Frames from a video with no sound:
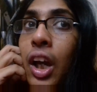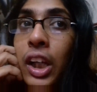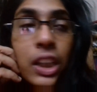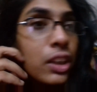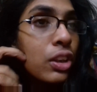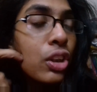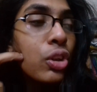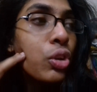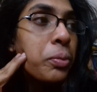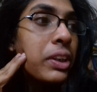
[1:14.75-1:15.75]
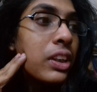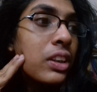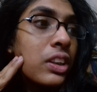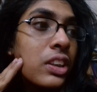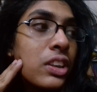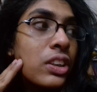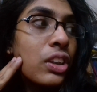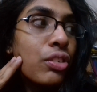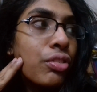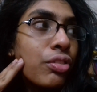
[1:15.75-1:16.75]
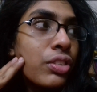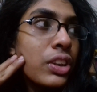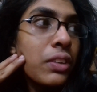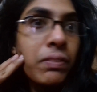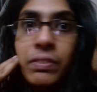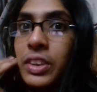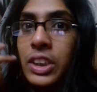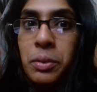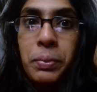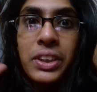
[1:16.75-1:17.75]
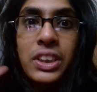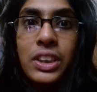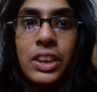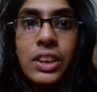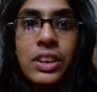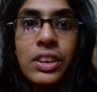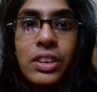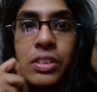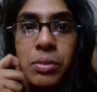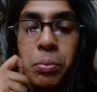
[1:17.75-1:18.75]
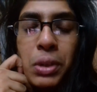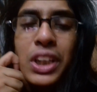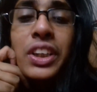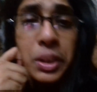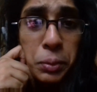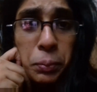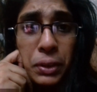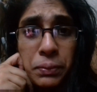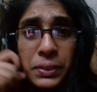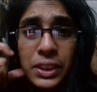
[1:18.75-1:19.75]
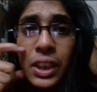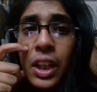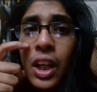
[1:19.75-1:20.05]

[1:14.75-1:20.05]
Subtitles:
I couldn't go because of some discrepancies, monetary problems,